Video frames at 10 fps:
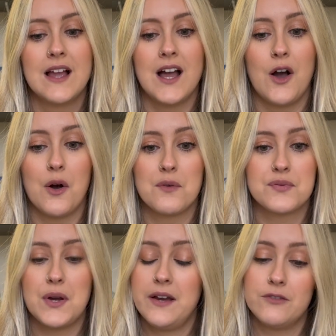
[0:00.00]
of
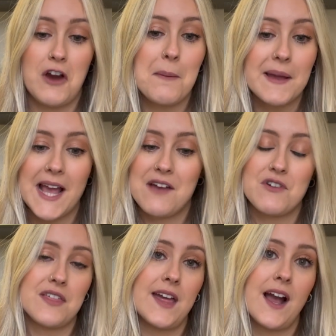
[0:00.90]
wrapping
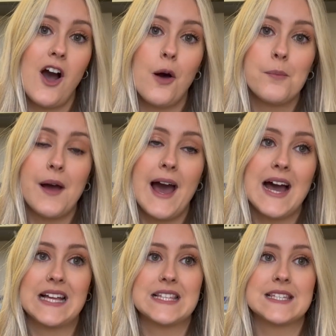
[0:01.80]
everything up,
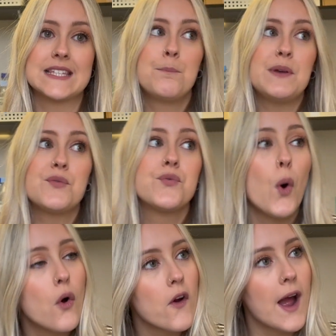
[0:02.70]
and
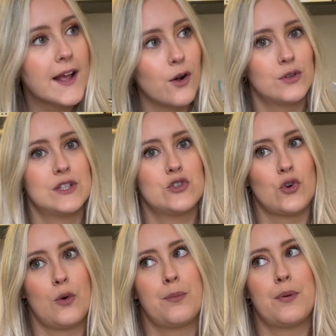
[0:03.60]
before I got this
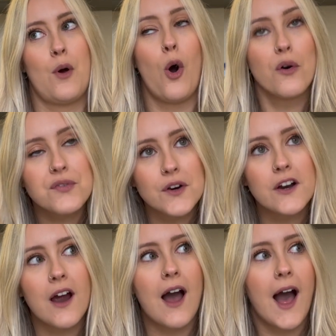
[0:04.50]
job offer,